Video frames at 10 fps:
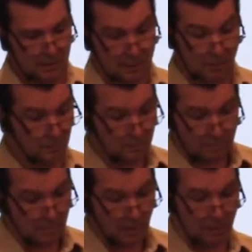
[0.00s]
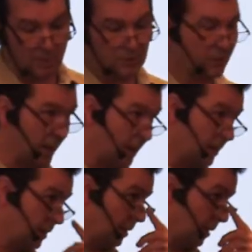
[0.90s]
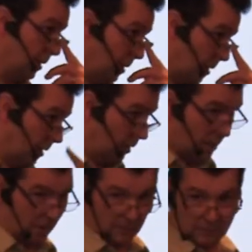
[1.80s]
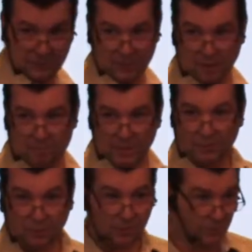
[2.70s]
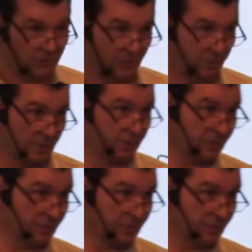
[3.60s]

Now, I'm not saying that there's not mental illness out there.